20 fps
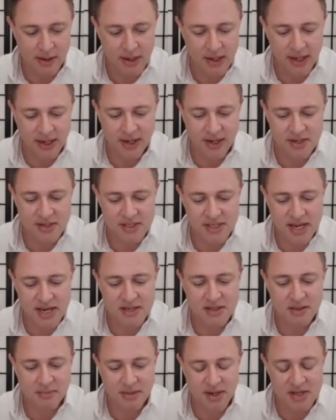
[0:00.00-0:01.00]
And I
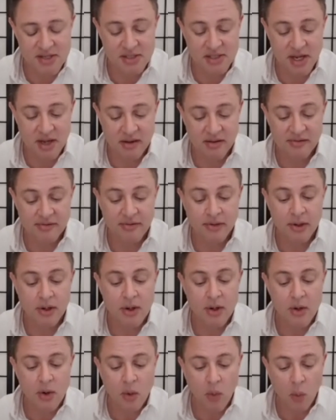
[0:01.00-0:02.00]
said to myself,
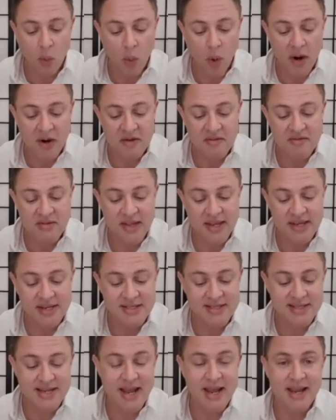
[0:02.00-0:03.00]
one of
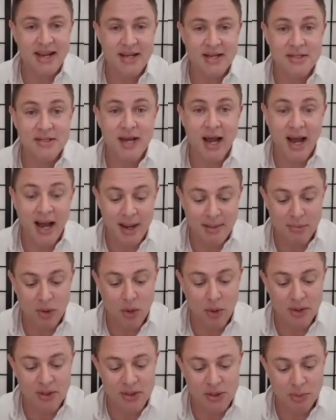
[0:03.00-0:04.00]
these days, I'm
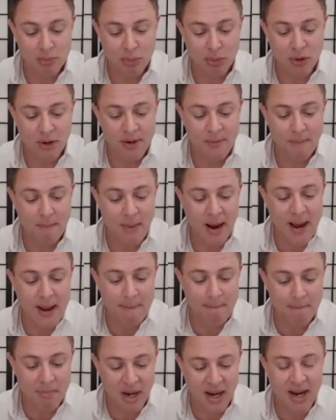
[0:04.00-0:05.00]
going to put my
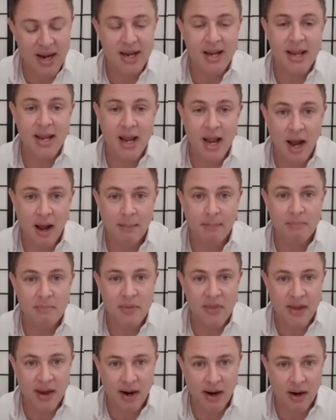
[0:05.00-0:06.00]
body up
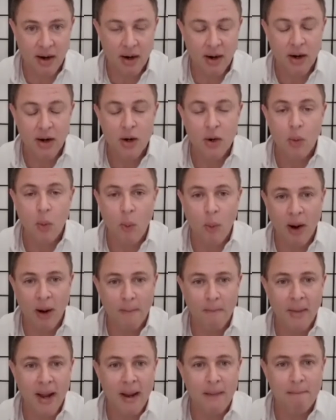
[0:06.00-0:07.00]
there where
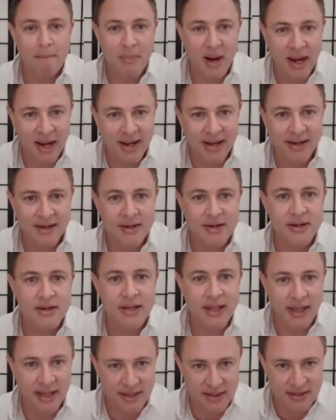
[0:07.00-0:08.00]
my mind
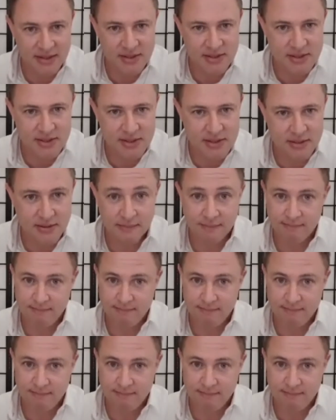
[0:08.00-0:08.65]
is.